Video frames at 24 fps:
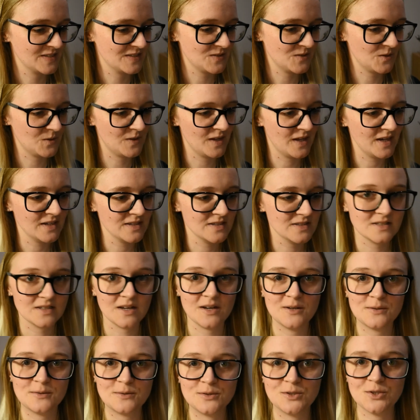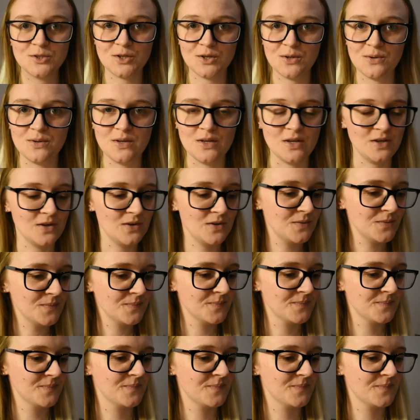So next I will show you